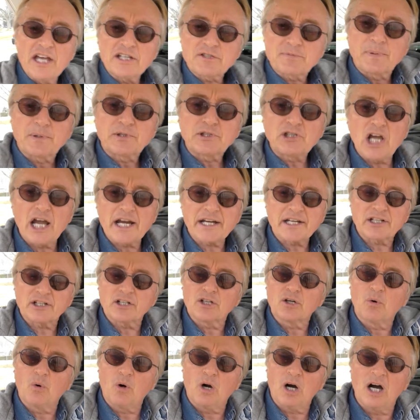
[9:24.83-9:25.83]
This
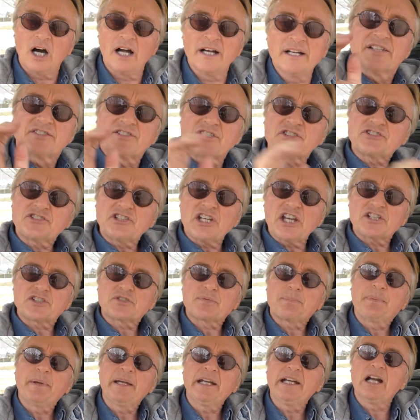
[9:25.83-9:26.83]
particular one is a
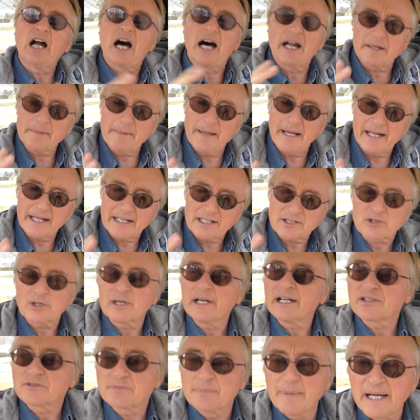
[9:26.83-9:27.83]
six-speed automatic
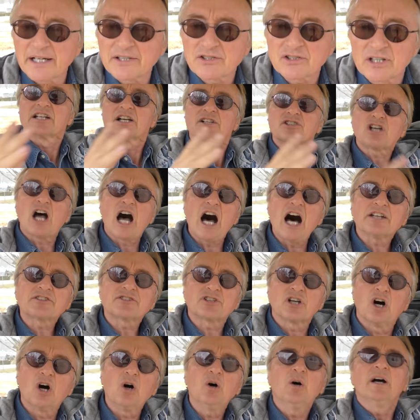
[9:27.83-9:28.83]
transmission. There's
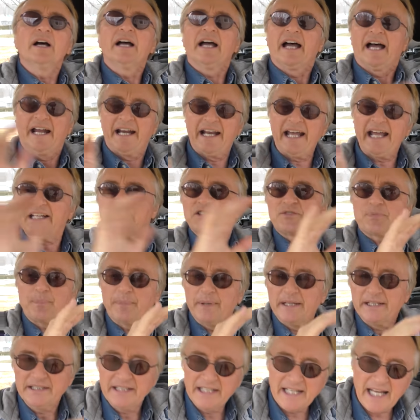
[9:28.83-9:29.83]
also an
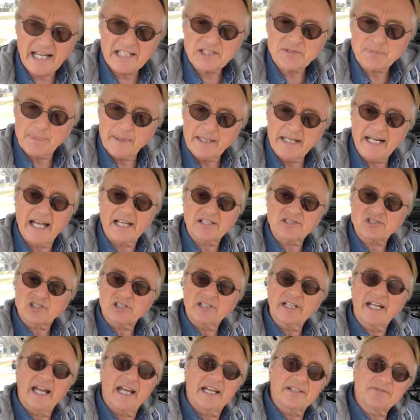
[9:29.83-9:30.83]
eight-speed. The eight-speed
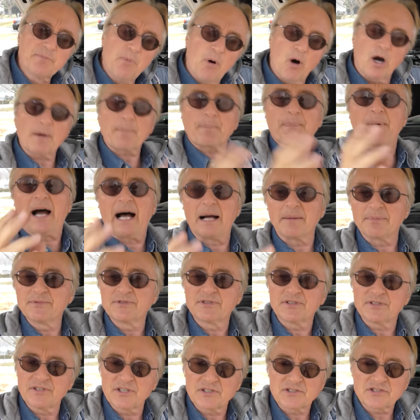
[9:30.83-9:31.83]
actually has more
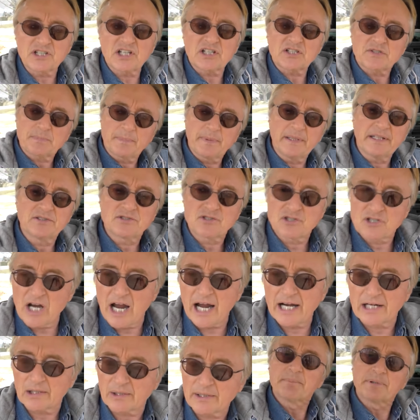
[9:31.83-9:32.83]
problems than the six-speeds
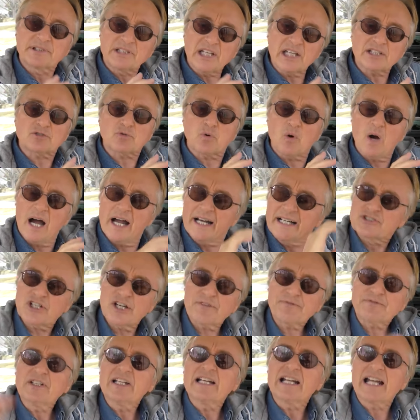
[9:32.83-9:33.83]
generally. But this one,
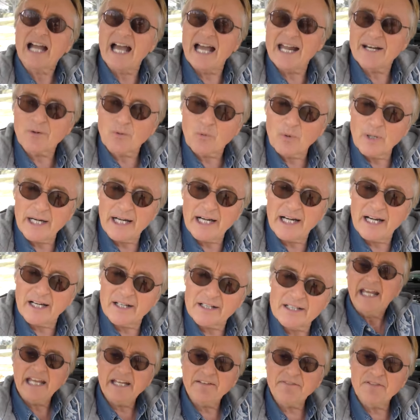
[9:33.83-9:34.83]
shifting kind of
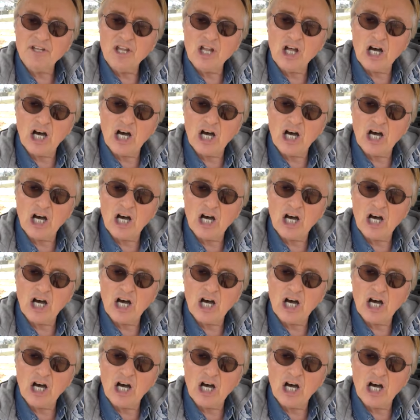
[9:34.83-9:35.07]
weird, even